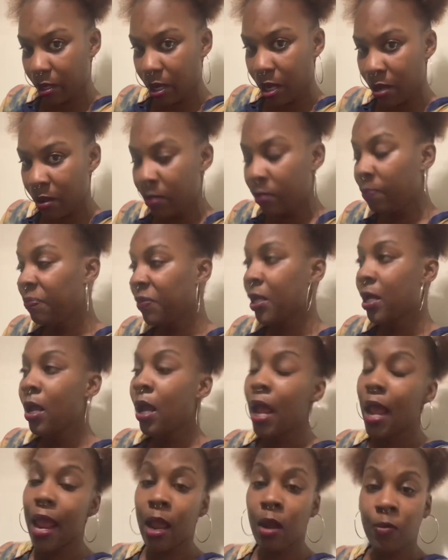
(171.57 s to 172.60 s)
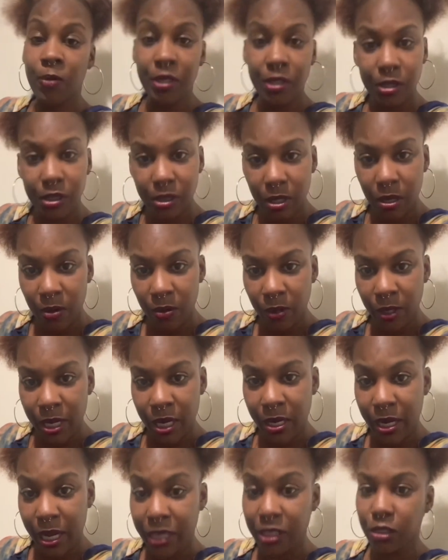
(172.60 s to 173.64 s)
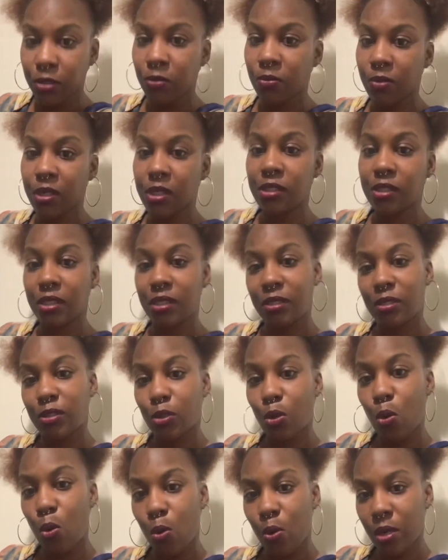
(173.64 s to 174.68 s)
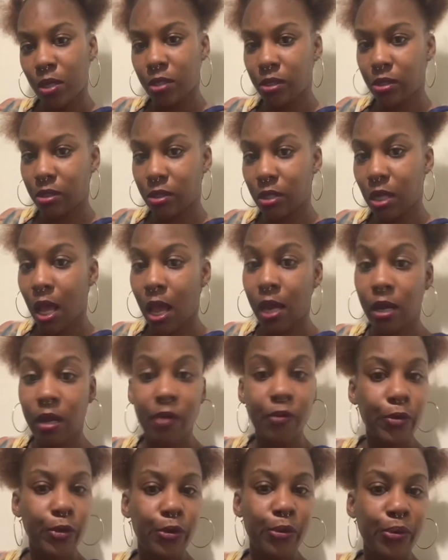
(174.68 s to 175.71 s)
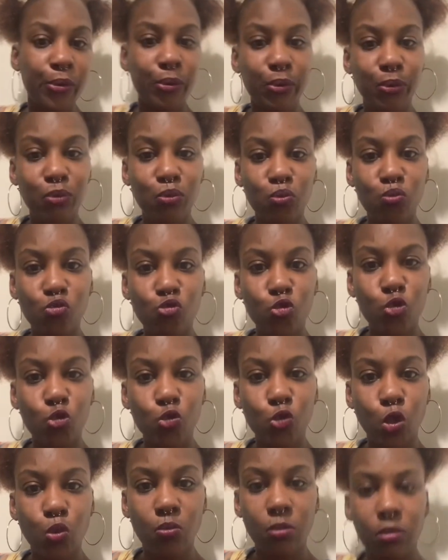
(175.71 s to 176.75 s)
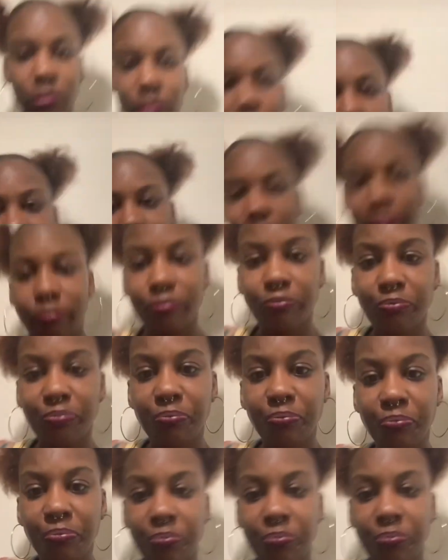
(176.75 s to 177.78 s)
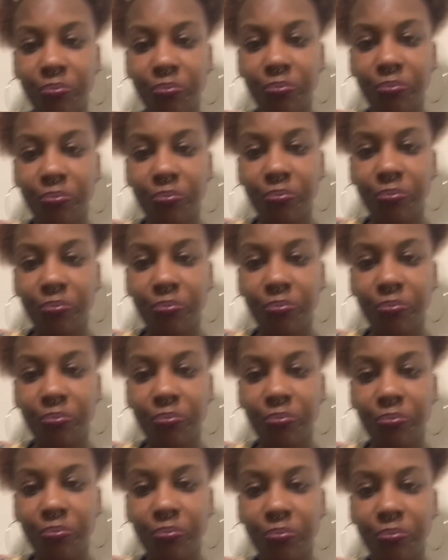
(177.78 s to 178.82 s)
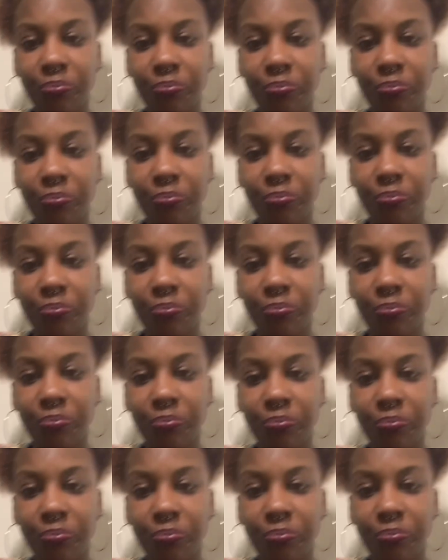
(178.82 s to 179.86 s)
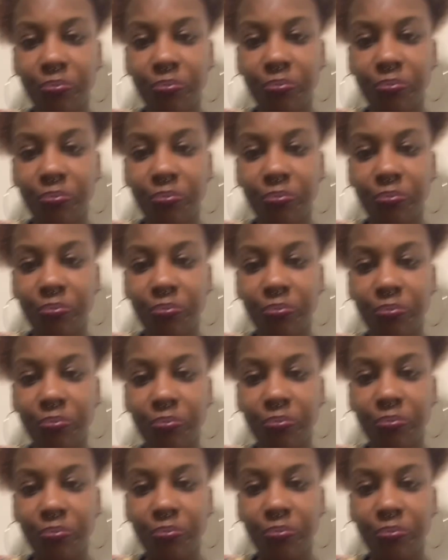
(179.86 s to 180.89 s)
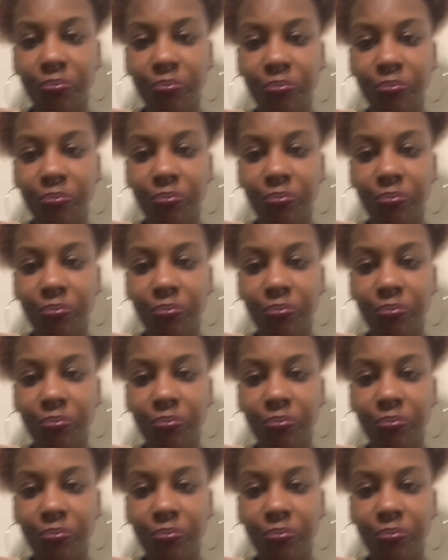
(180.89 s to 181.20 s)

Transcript: But I'm gonna continue to keep proving everybody wrong, but my love, my dearest heart, sweetheart, you know me,